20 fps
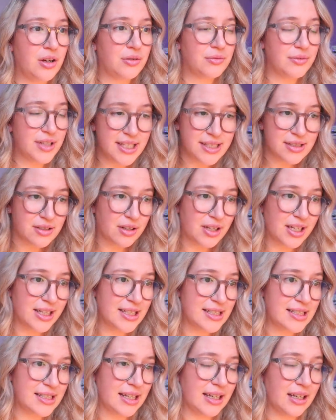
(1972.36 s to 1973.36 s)

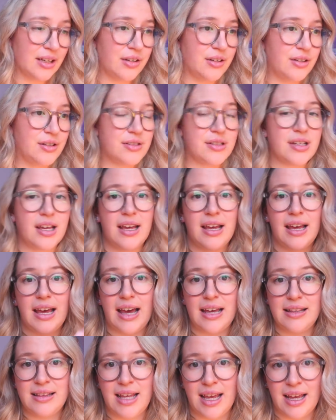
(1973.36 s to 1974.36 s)
restocking stickers
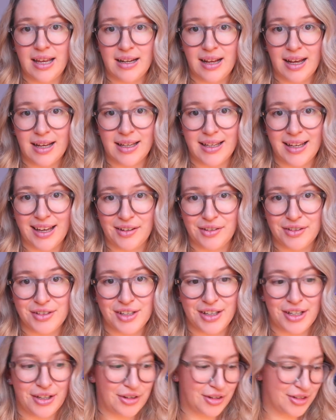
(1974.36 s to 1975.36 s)
and then I can get
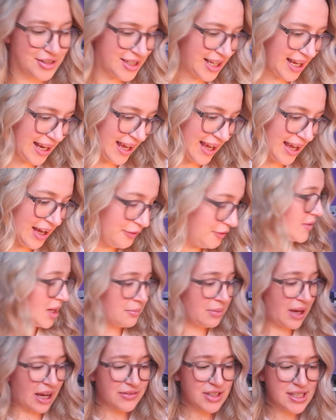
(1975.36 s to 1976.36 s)
onto the orders that I have.
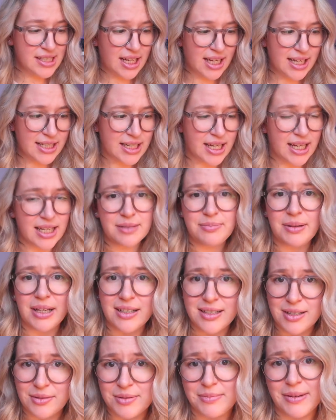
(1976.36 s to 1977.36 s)
But I've decided,
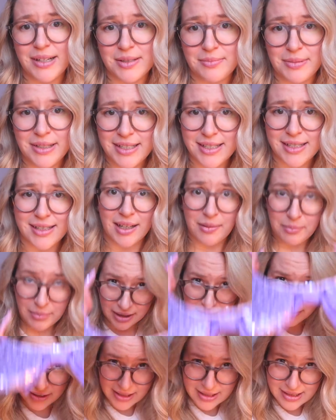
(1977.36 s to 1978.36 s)
because I was meant to be in Disneyland
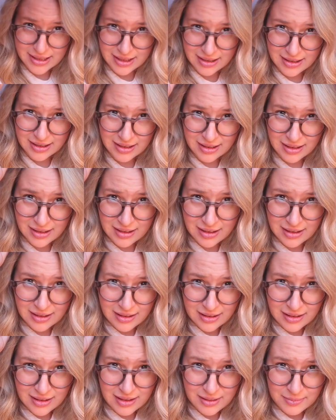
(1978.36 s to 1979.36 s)
Paris,
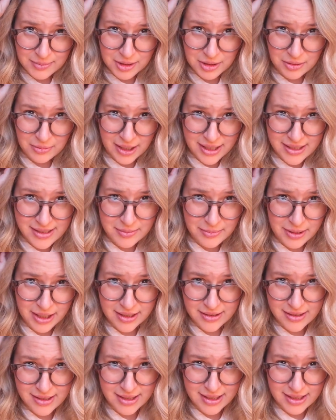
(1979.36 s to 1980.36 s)
I'm gonna wear some
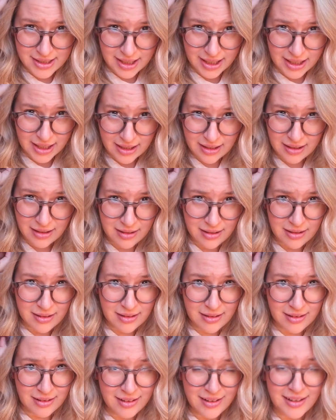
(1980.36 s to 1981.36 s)
ears today
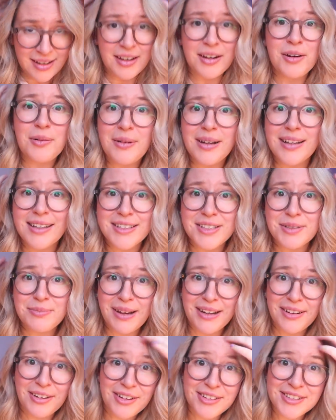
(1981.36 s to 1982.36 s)
while I do
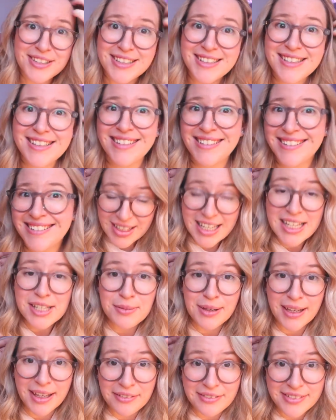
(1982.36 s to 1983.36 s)
my orders.
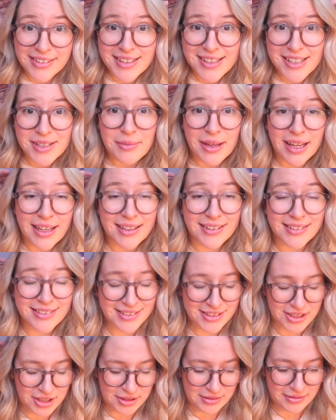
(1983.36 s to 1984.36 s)
These were gifted to me,
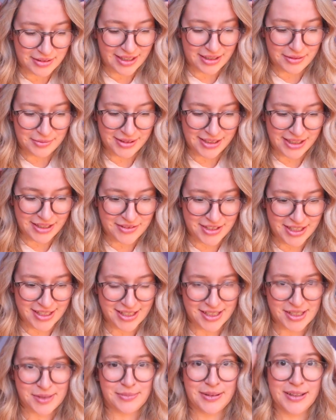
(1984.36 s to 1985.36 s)
so I will leave
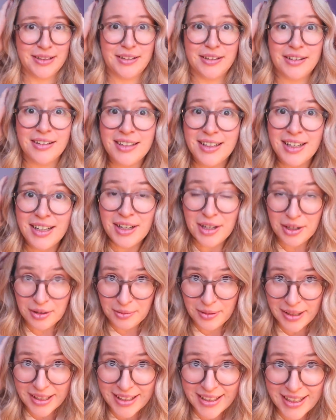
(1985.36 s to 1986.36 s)
details below
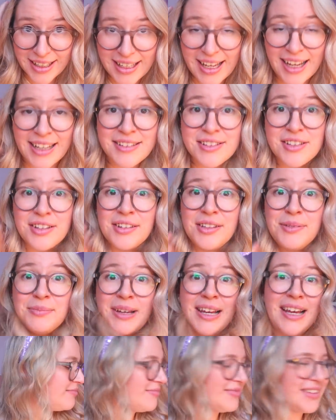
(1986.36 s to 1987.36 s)
where you can get your hands on
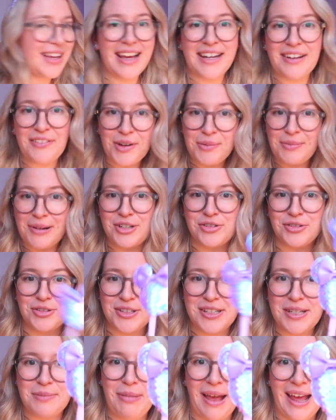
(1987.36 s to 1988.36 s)
them. And I've got my
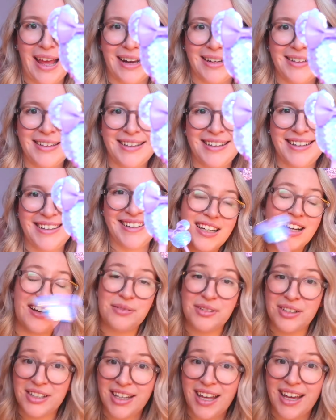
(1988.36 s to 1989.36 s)
trusty pen.
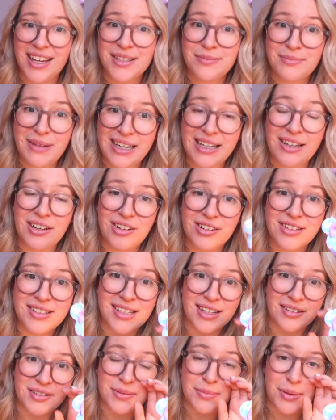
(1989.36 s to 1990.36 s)
I'm gonna get as many
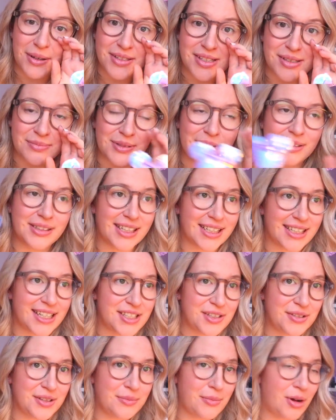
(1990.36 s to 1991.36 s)
orders out as possible. Can I
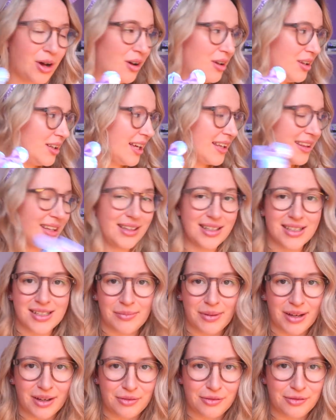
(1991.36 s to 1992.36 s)
do them all? I think there's
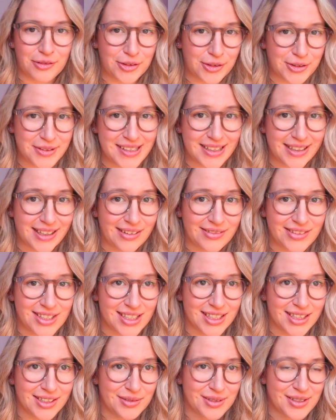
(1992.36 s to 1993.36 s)
about 40 left to
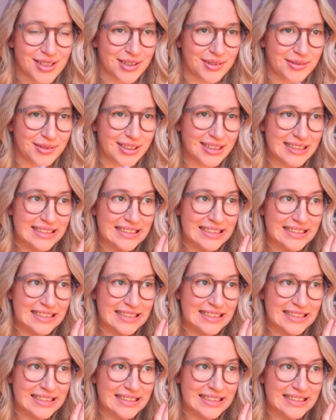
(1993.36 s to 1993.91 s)
do, so